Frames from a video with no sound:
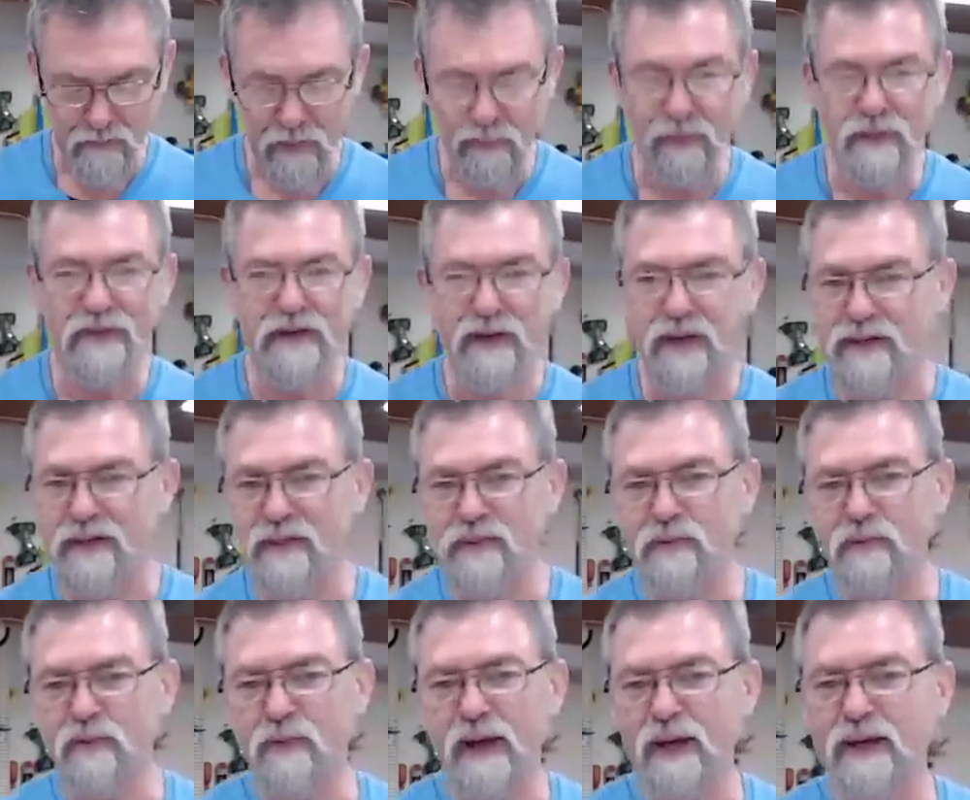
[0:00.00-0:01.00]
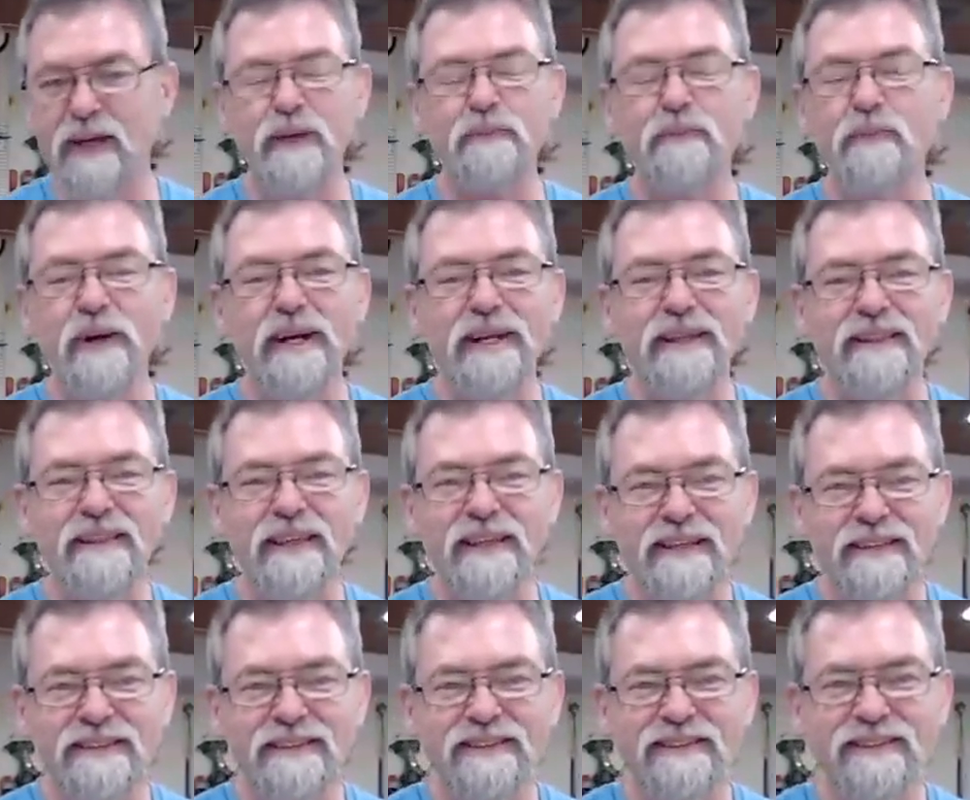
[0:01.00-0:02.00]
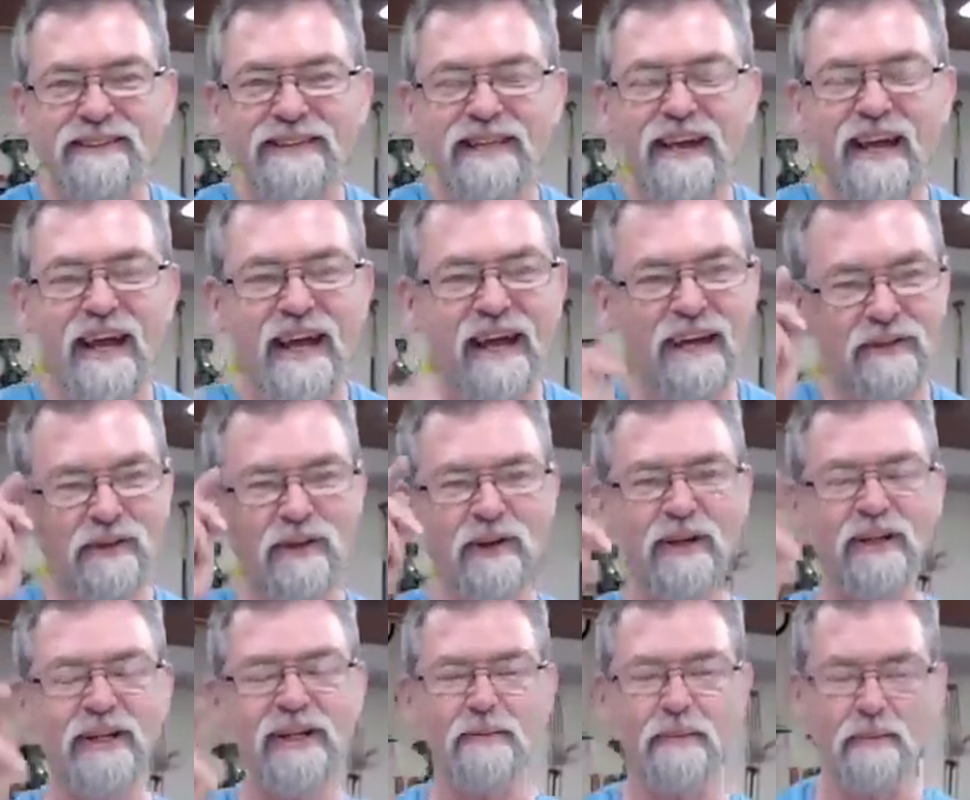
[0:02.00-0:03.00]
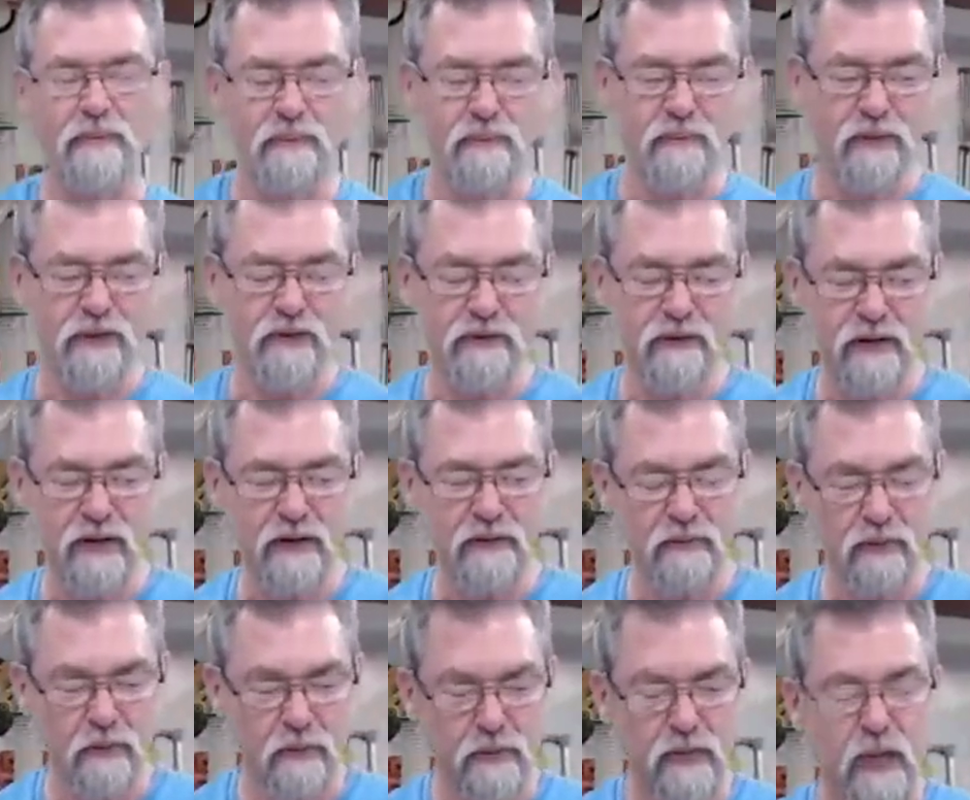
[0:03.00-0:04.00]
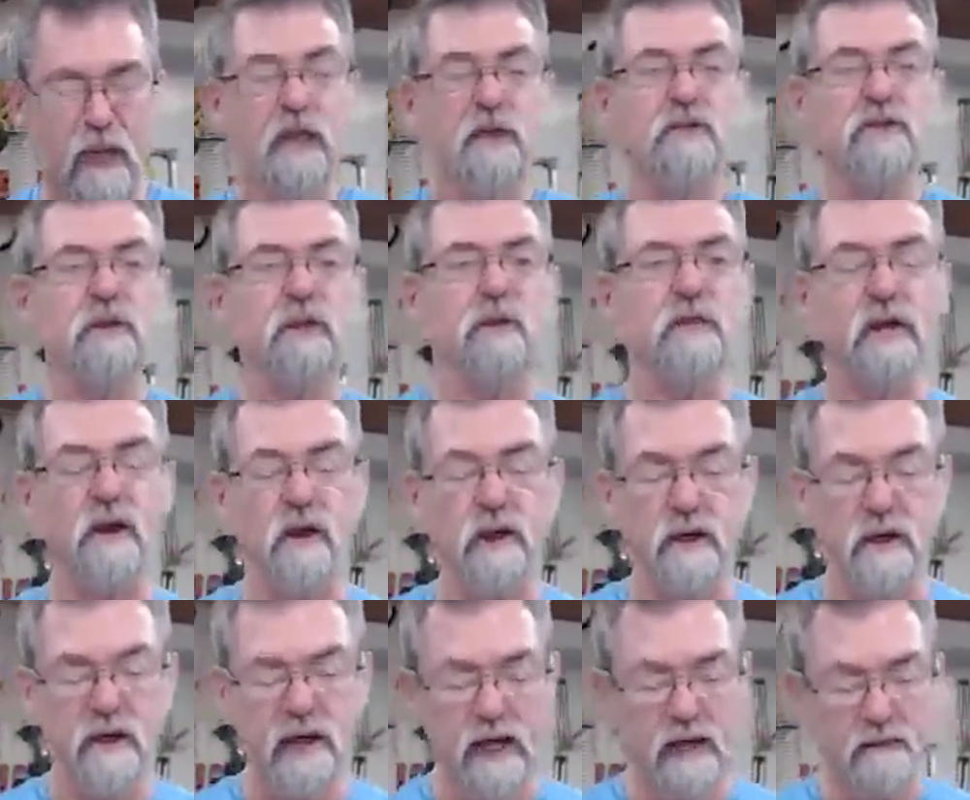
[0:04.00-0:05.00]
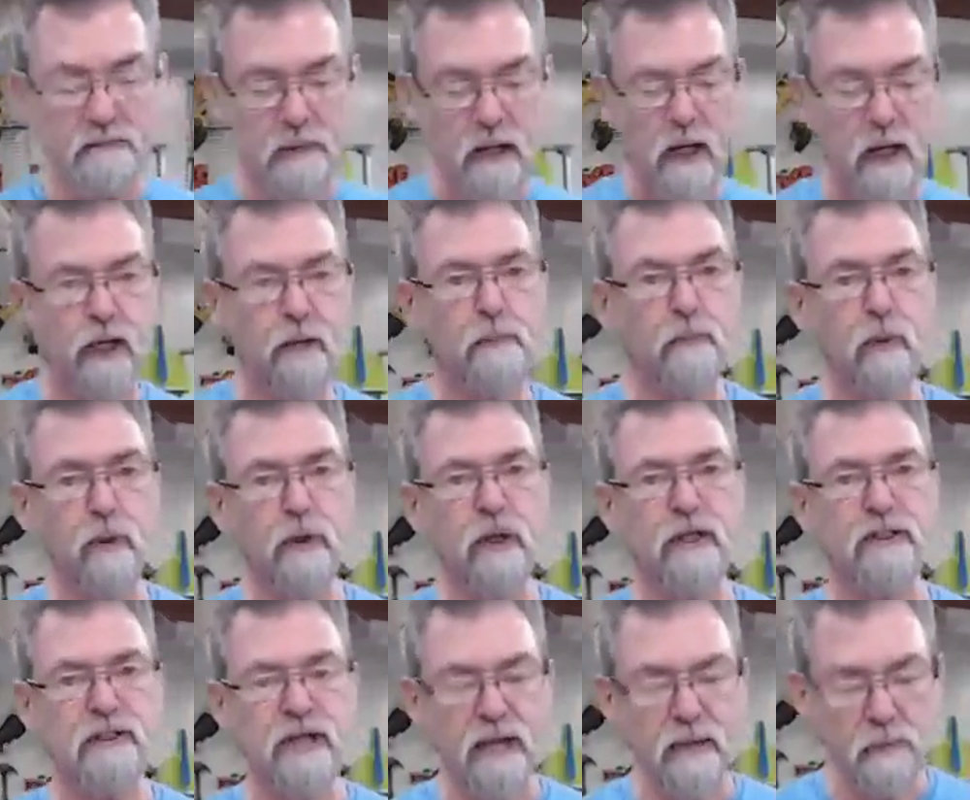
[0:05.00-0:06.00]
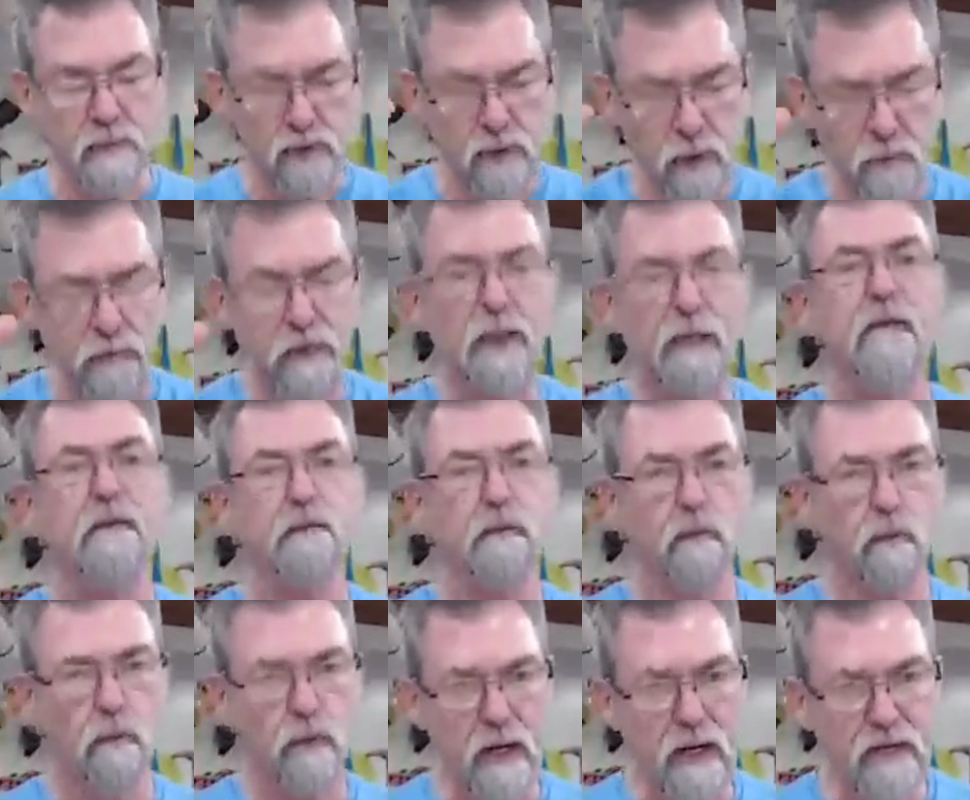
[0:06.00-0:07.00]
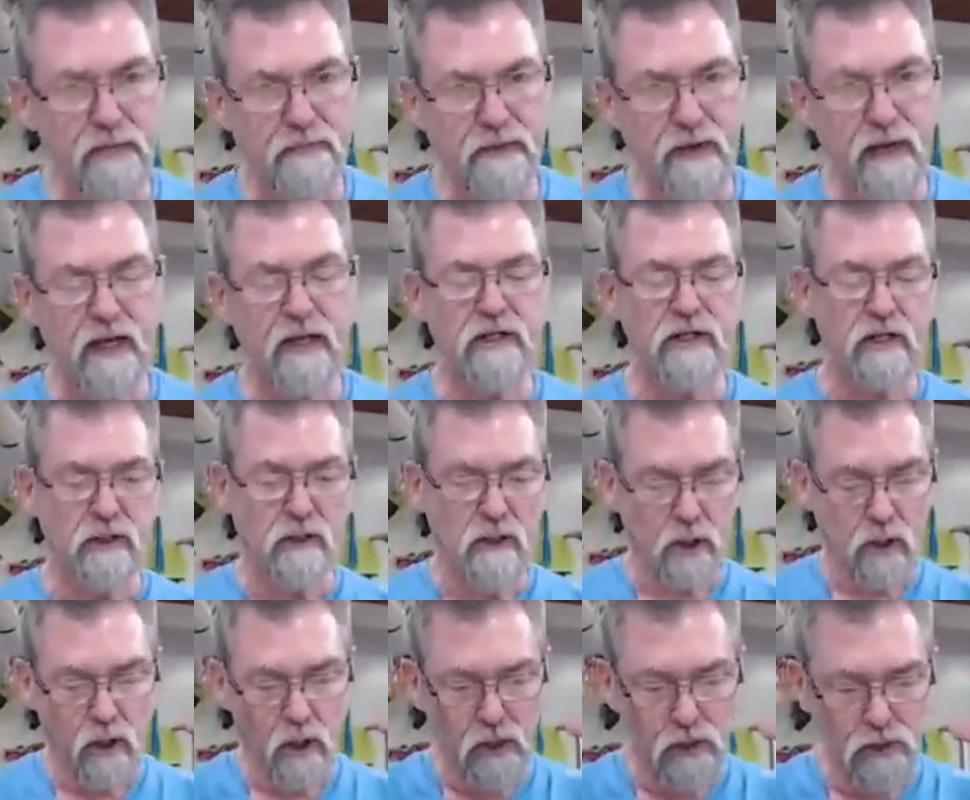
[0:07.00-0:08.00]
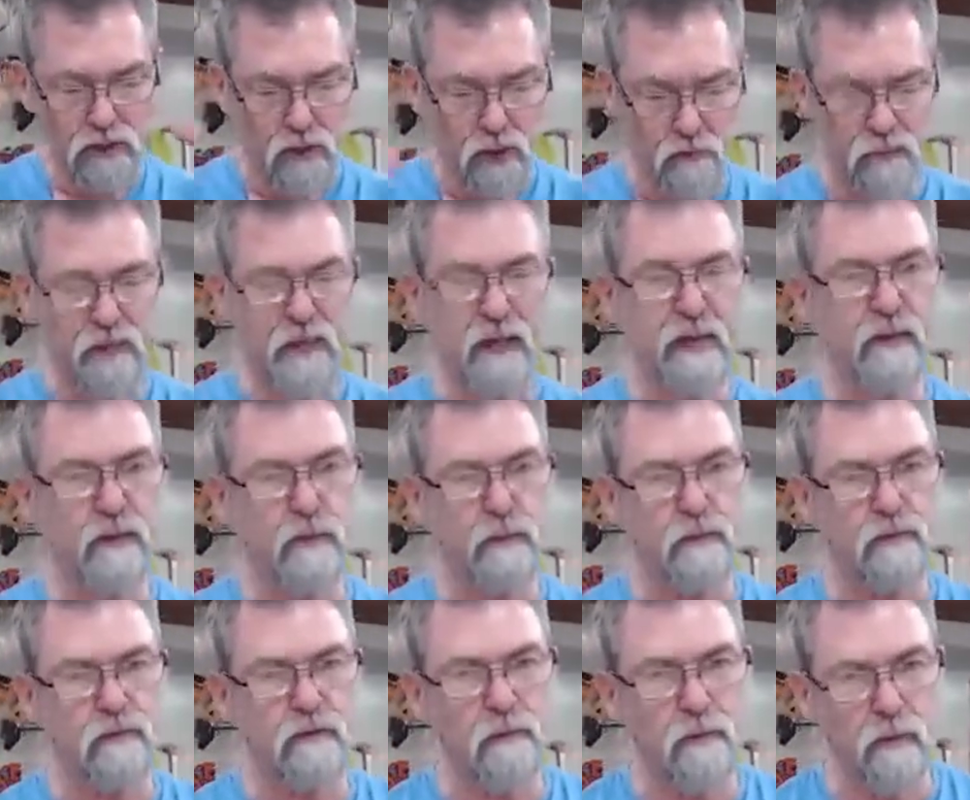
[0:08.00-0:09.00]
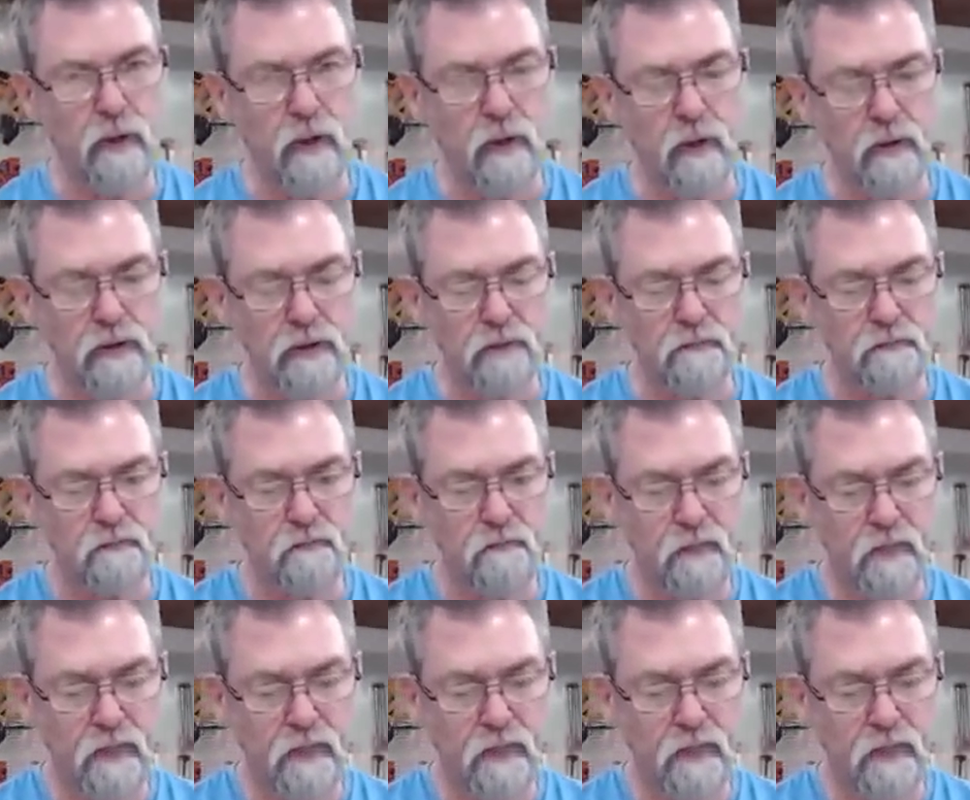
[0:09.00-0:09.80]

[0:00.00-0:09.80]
where was I? I keep reading things and try and keep the track of thought. So then I could put a tabletop ready for edging on top of that. The grip strip would hold it,